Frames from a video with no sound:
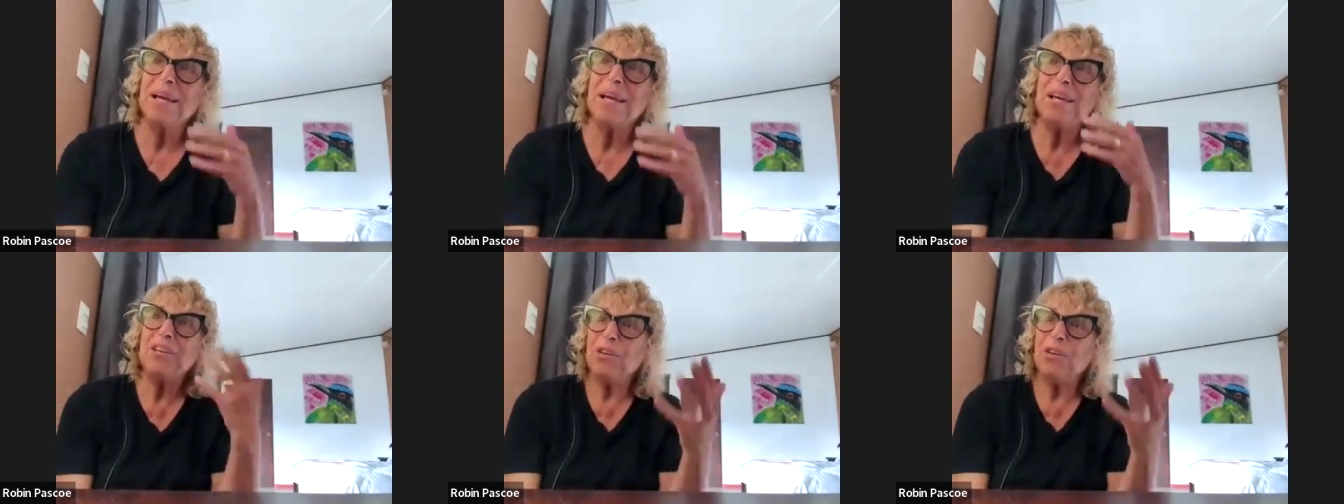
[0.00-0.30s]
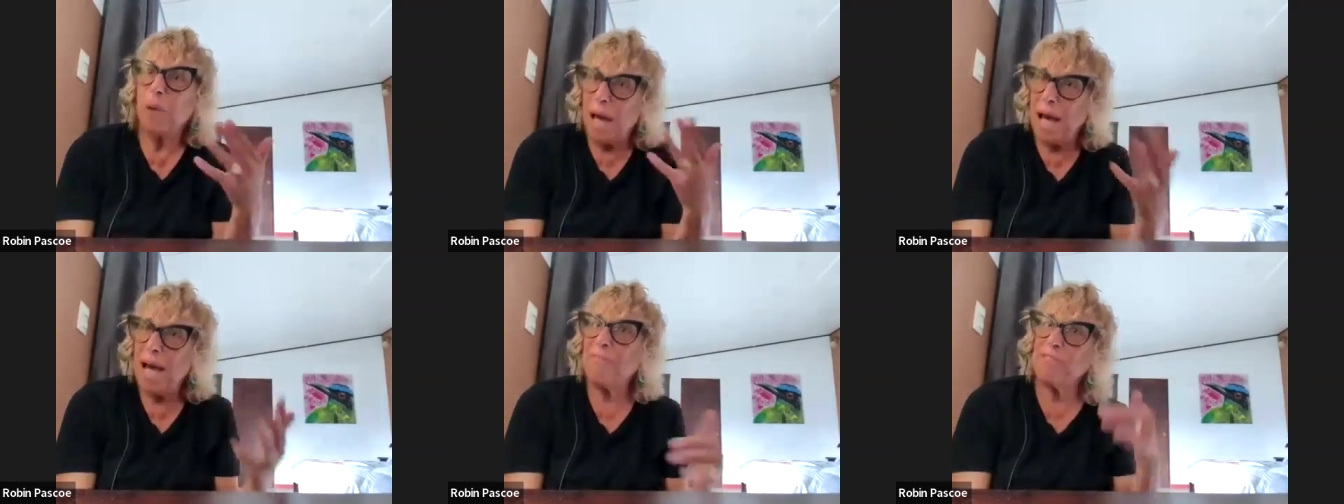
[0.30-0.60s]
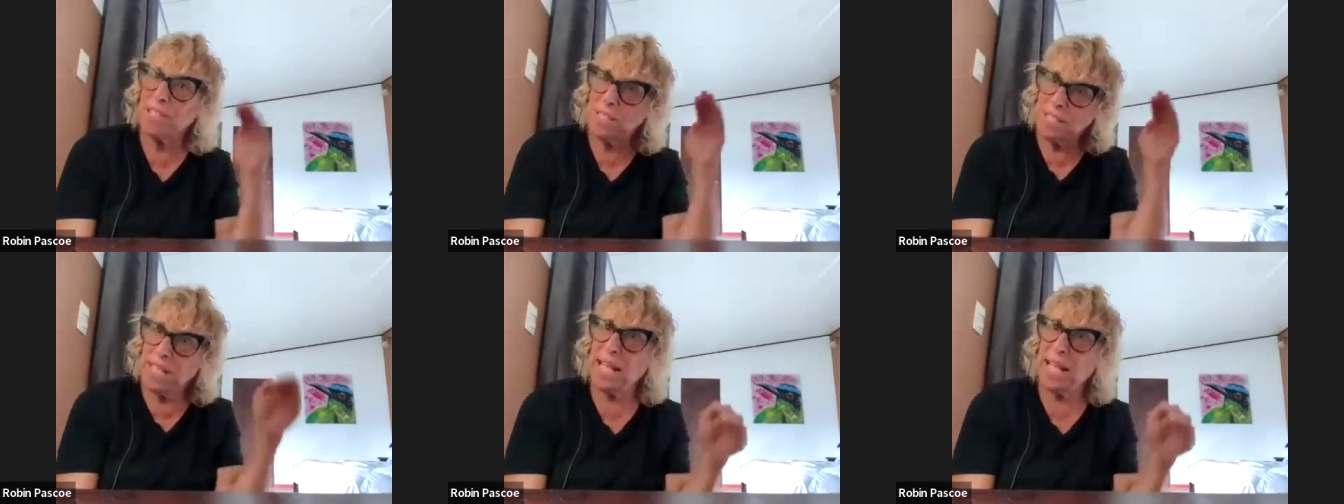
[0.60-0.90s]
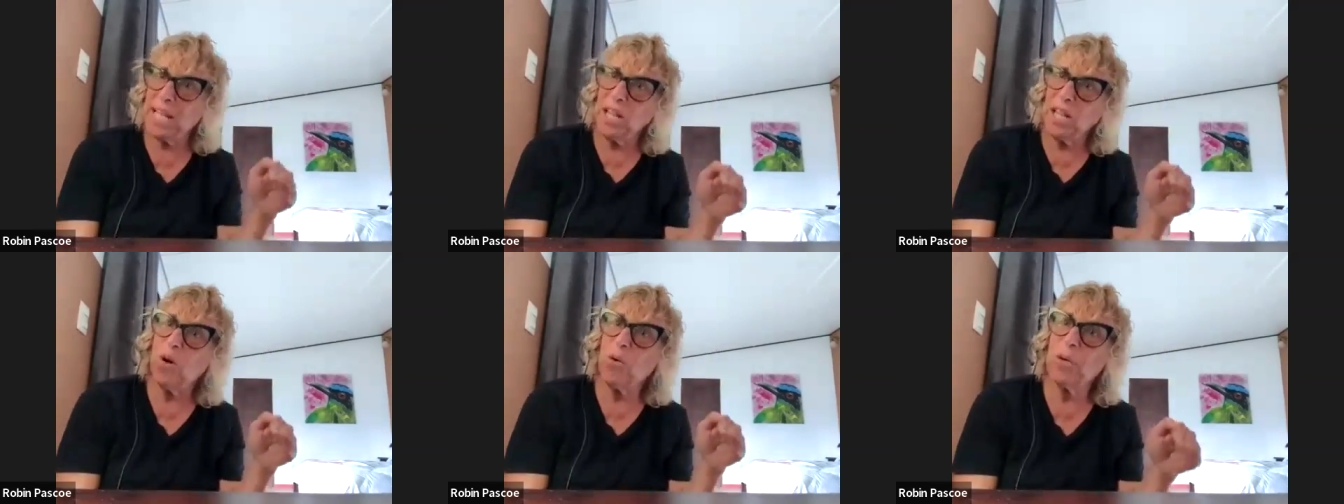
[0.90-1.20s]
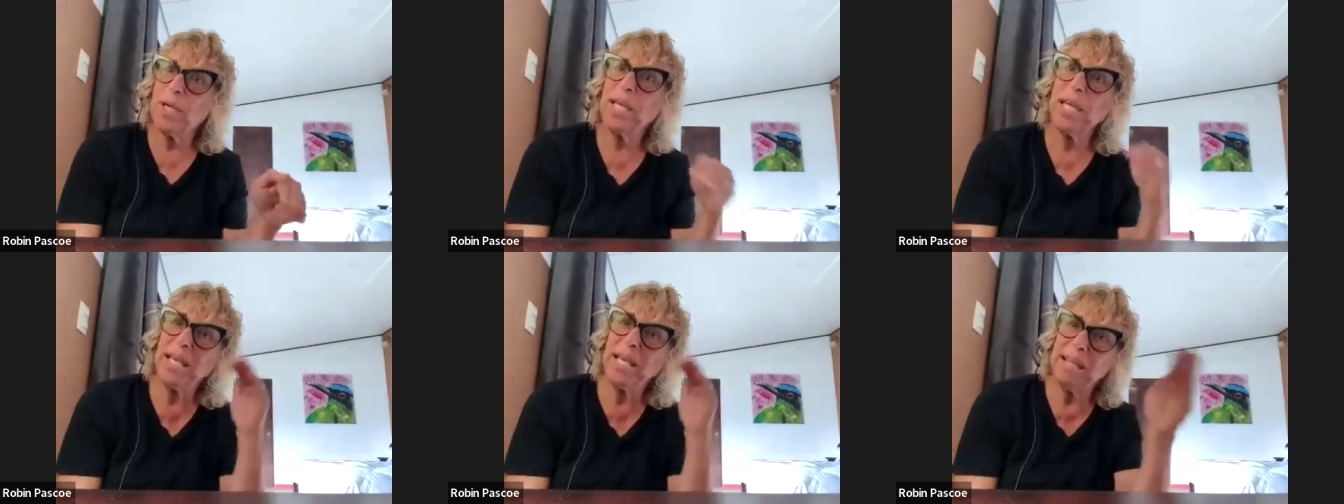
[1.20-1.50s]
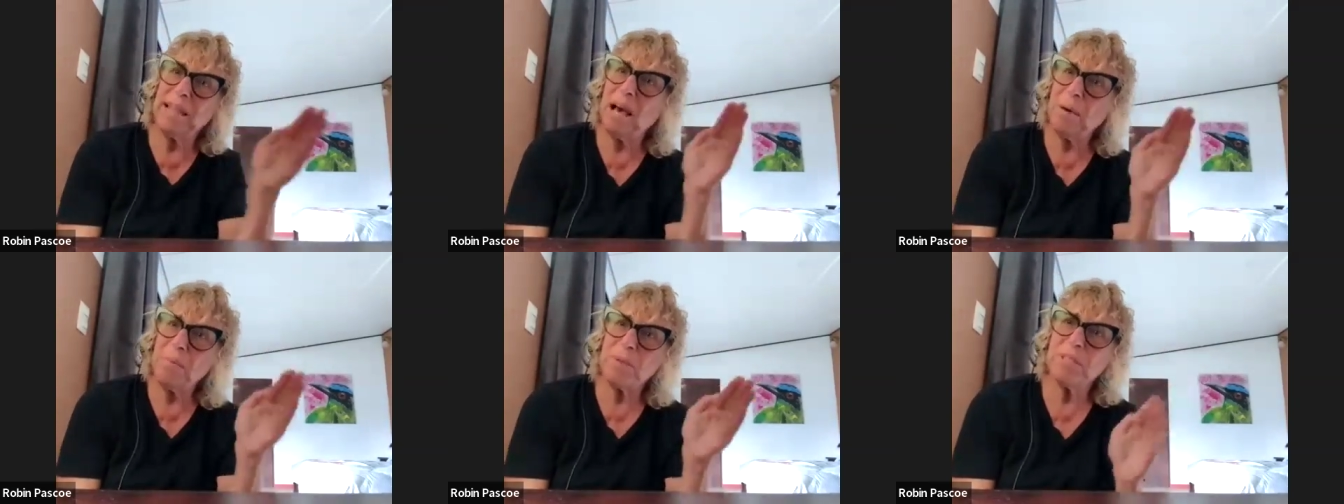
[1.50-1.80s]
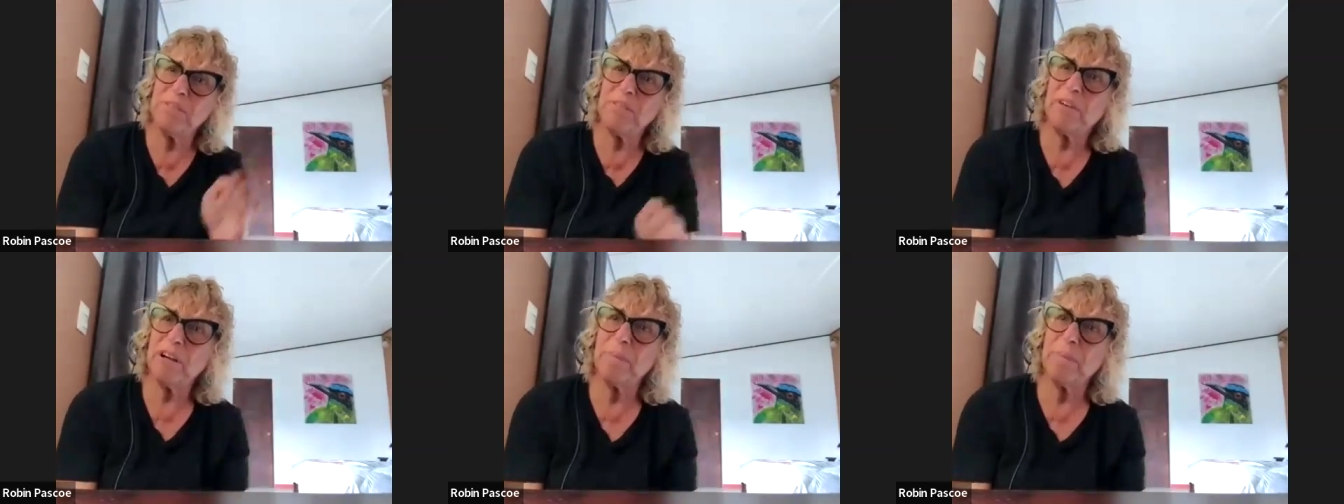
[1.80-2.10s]
you have to stay low key. That was
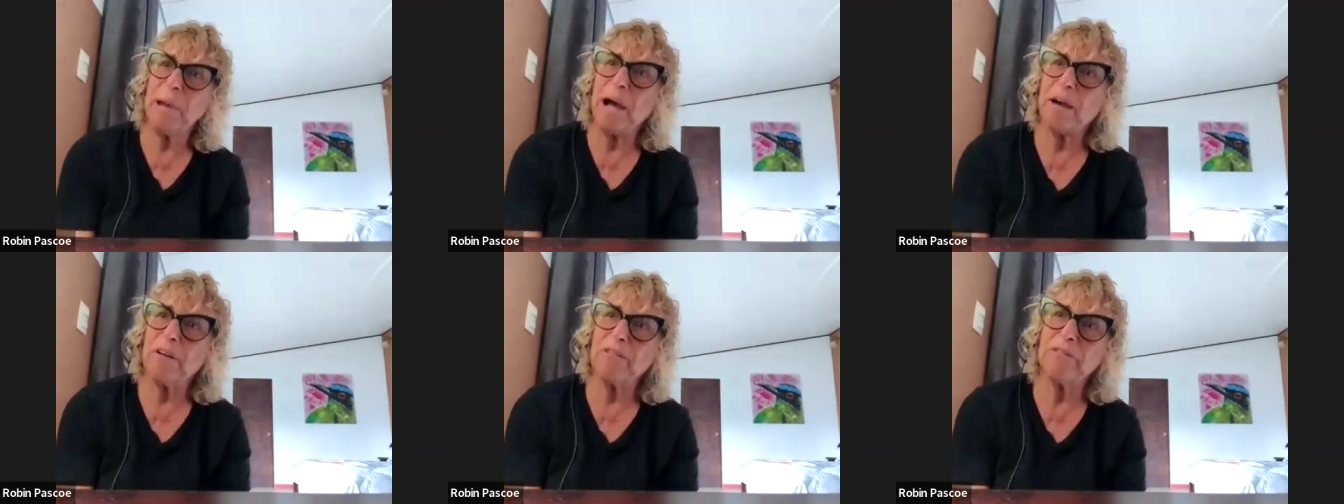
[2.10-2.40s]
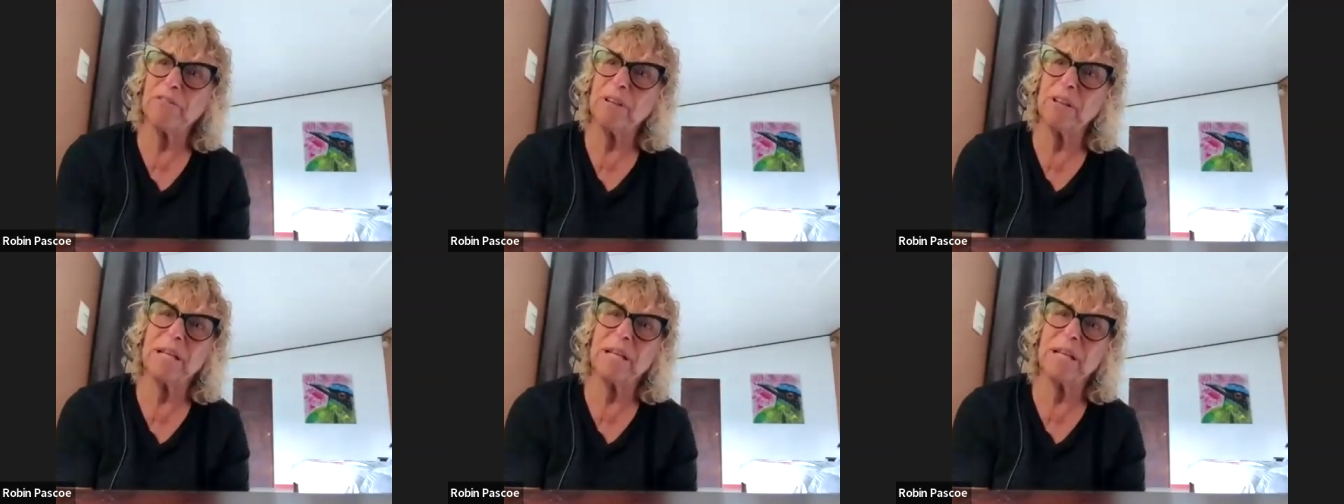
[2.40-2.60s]
a very powerful